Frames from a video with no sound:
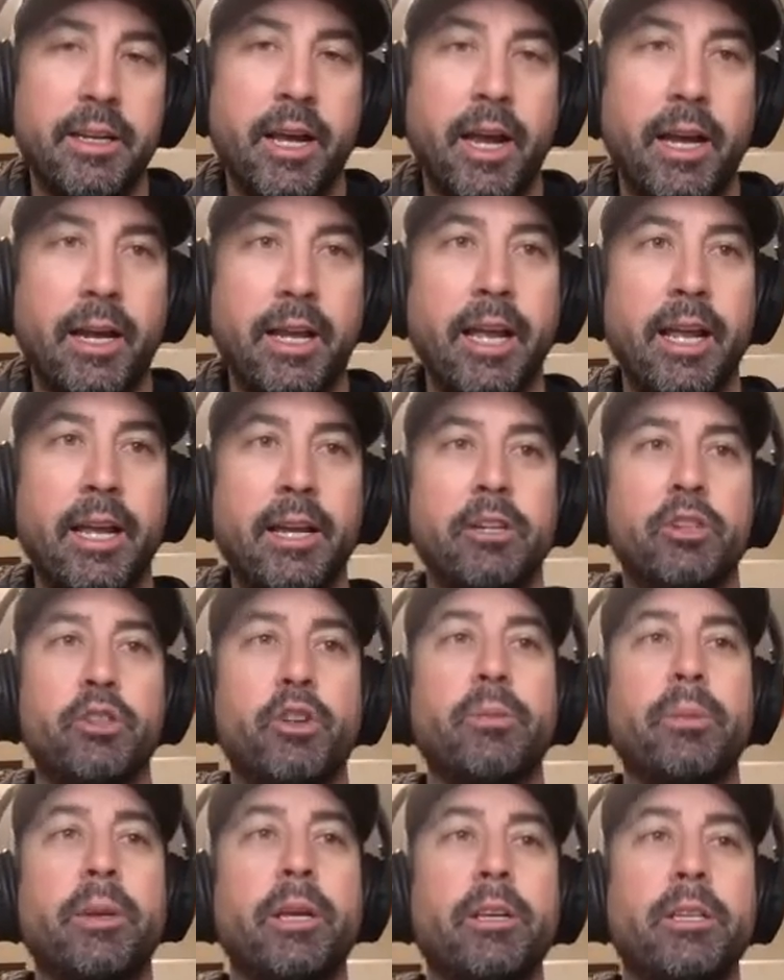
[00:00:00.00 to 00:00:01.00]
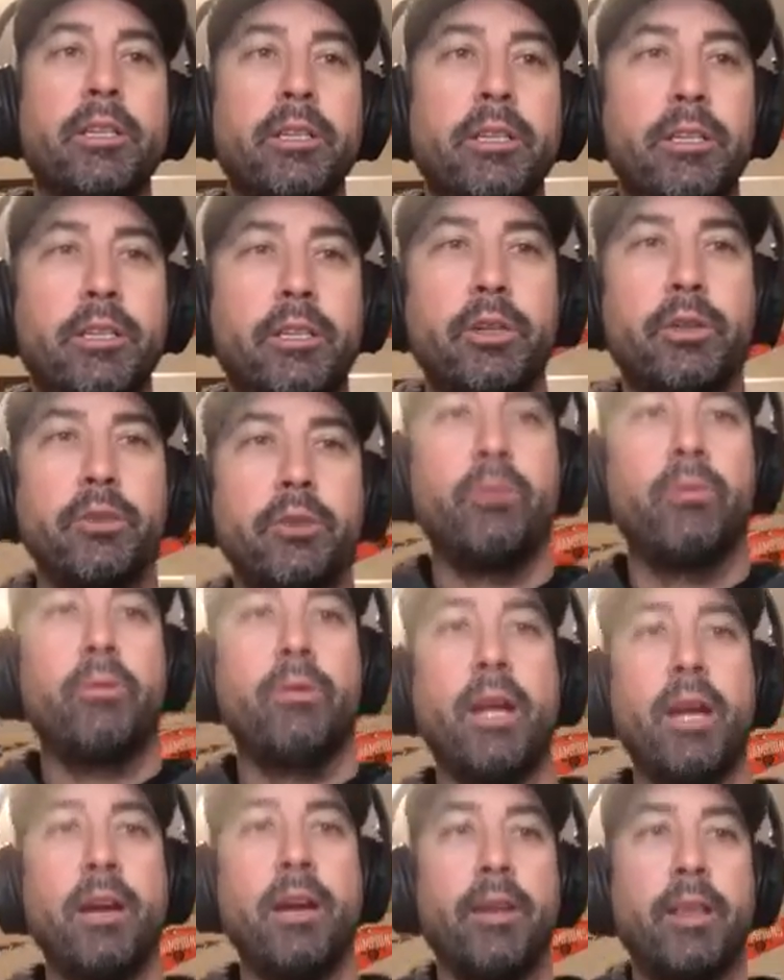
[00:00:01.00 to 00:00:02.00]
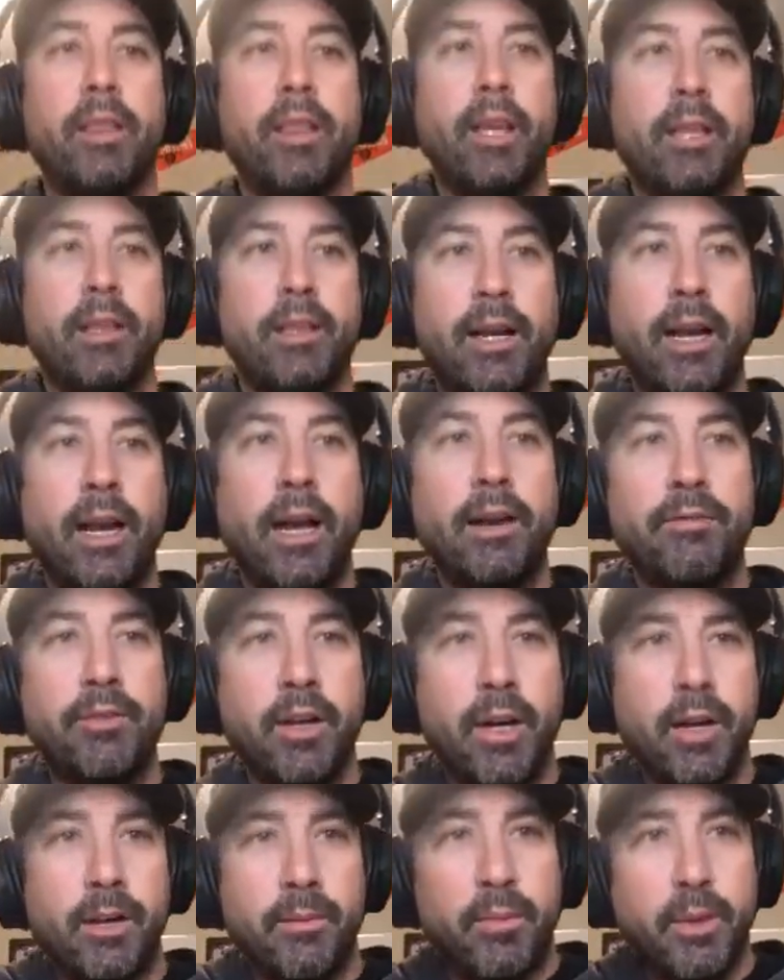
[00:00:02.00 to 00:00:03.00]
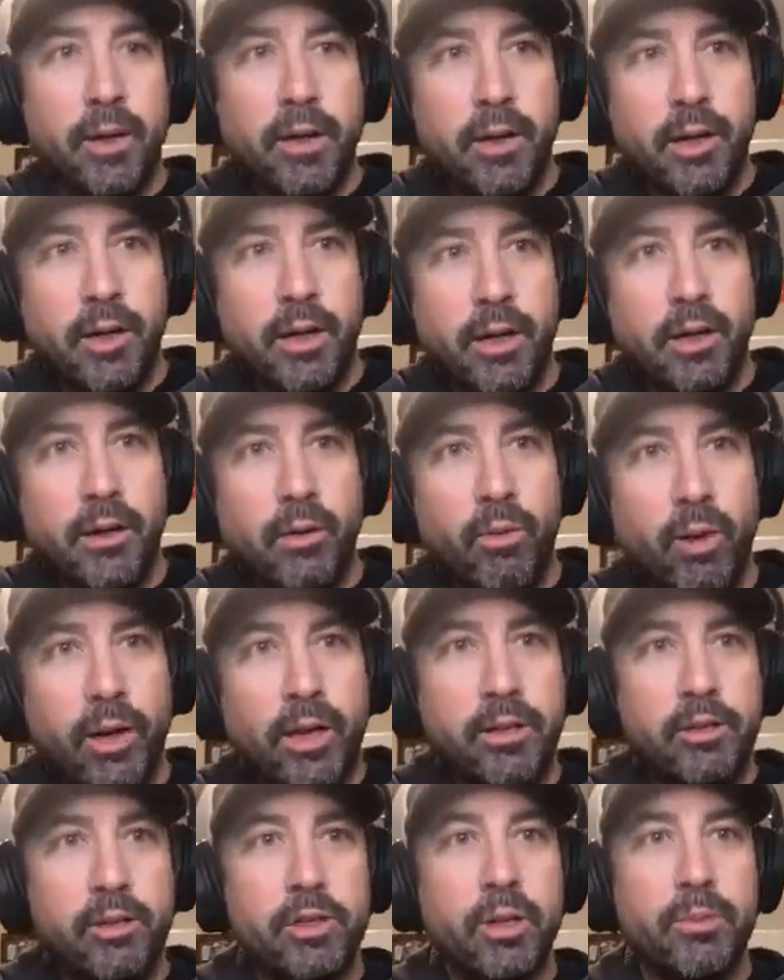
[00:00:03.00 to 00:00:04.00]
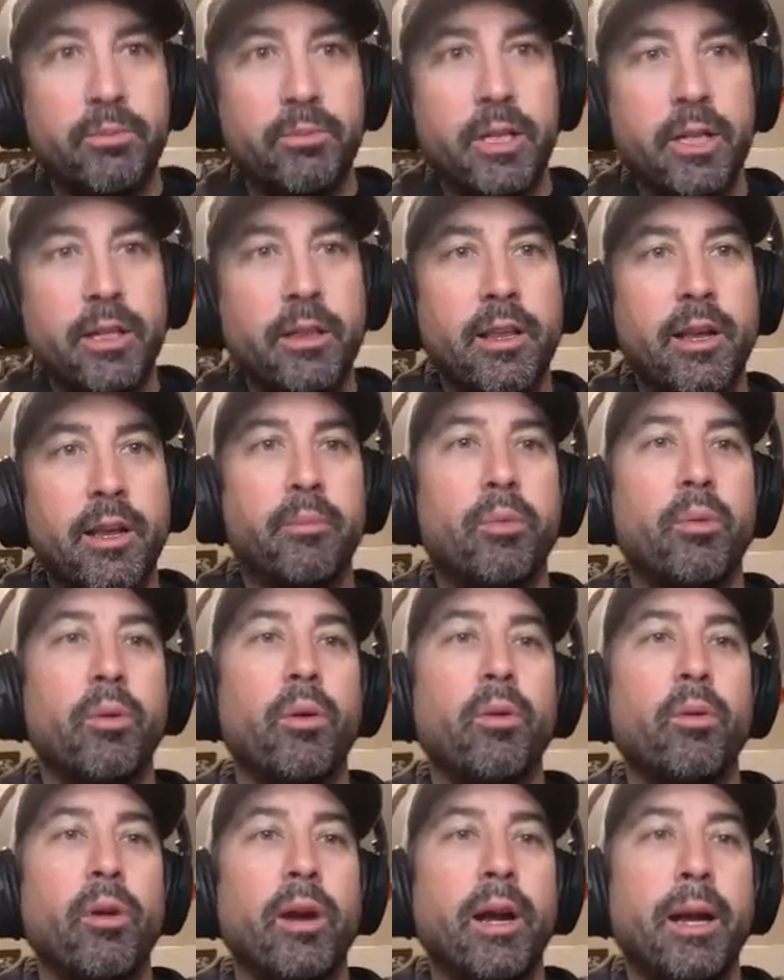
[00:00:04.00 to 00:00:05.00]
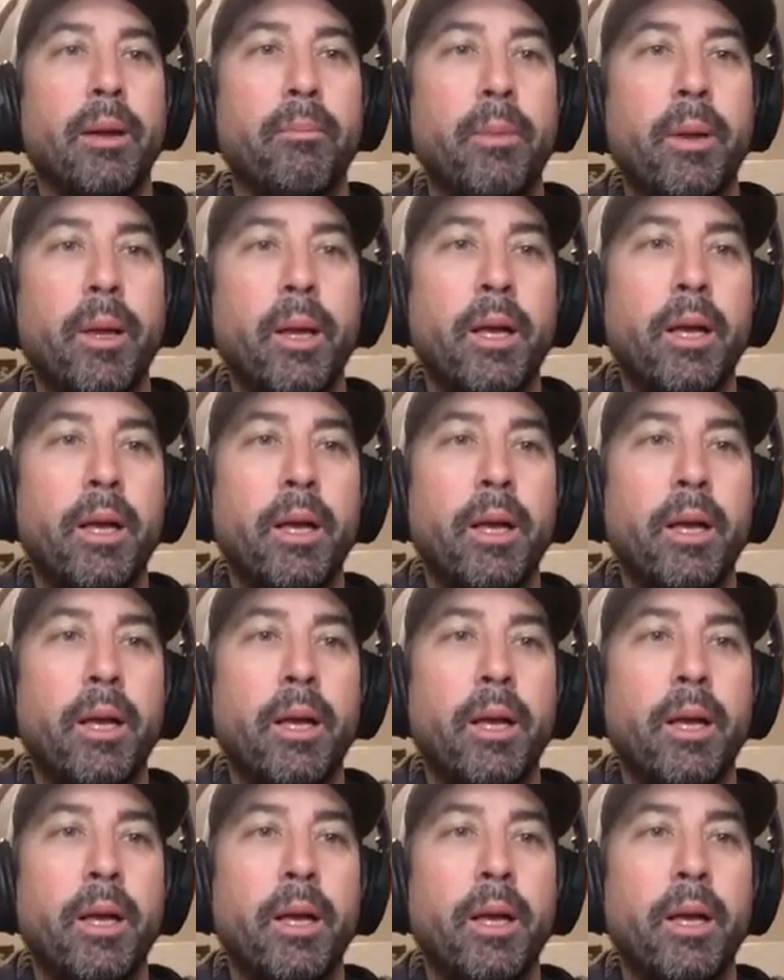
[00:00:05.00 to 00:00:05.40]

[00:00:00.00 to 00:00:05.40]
I can't attribute to everything that I've done, but like jumped into that program.